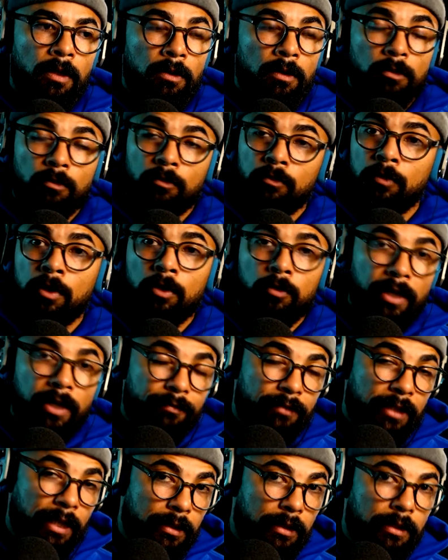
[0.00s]
Well, we have
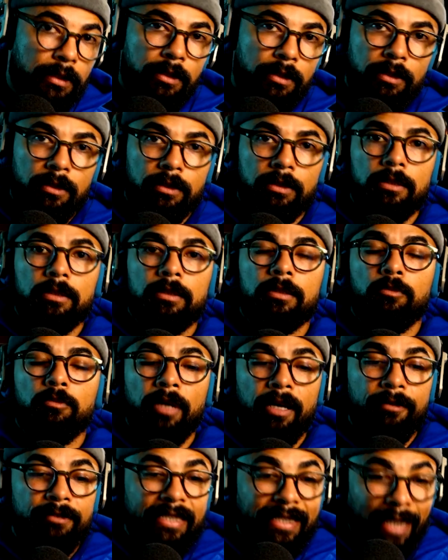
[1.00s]
telekinesis, we
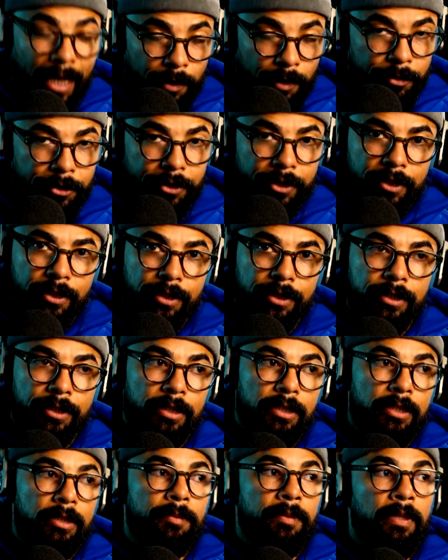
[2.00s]
have
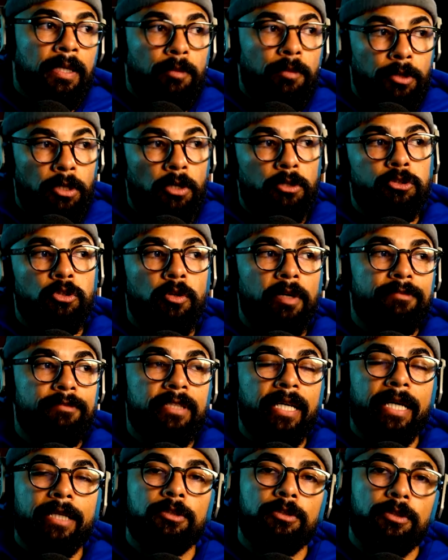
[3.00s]
cyberkinesis, we also have
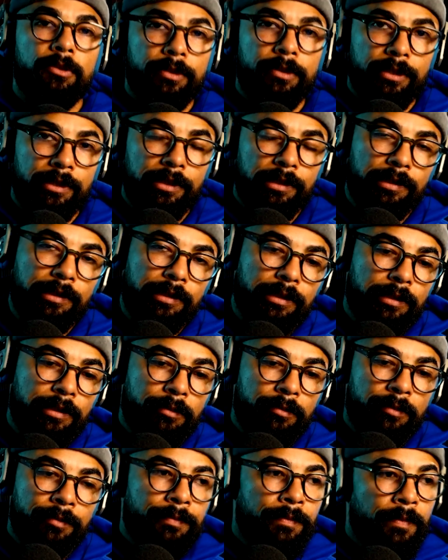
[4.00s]
technokinesis,
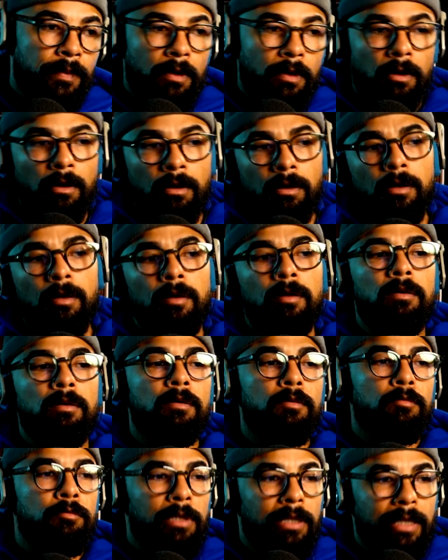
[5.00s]
all
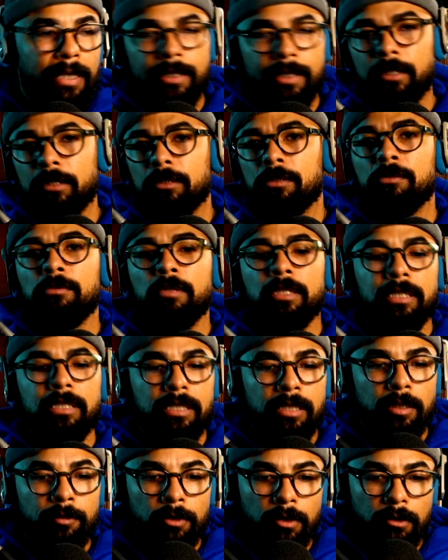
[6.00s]
relating to a
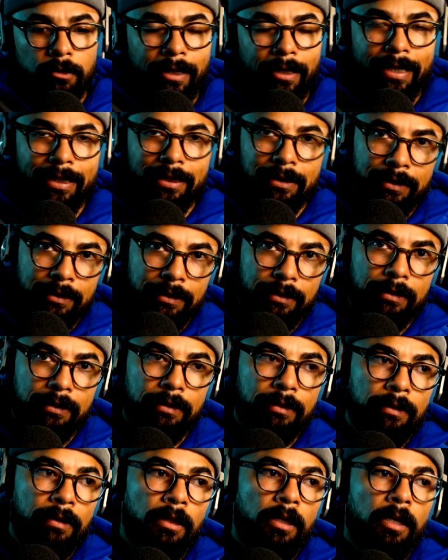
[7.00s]
similar idea
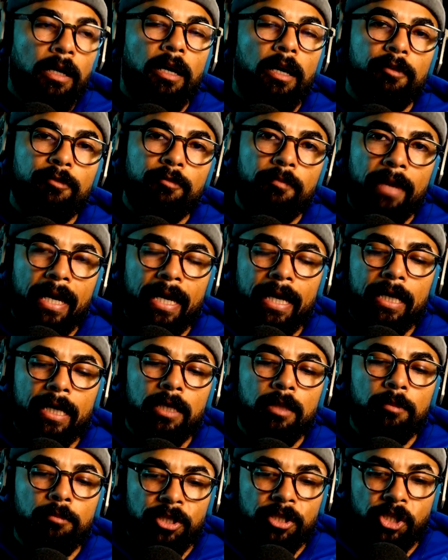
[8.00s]
of
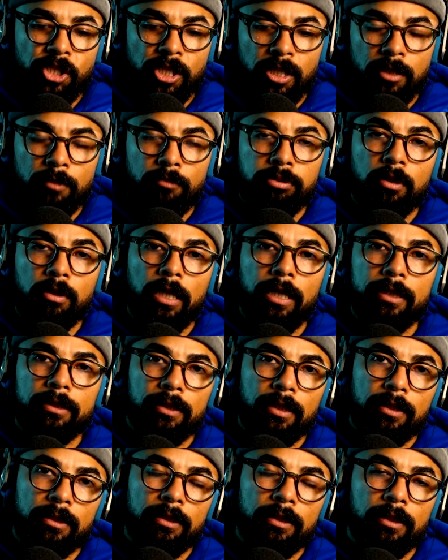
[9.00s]
man-machine
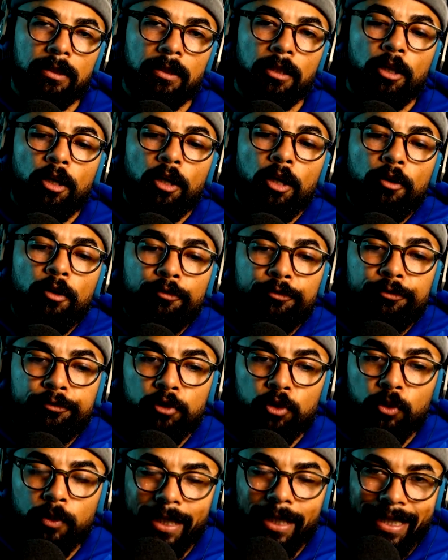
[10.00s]
processing,
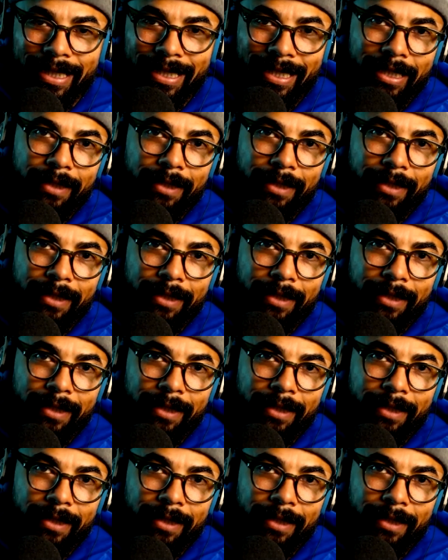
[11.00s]
fluidity.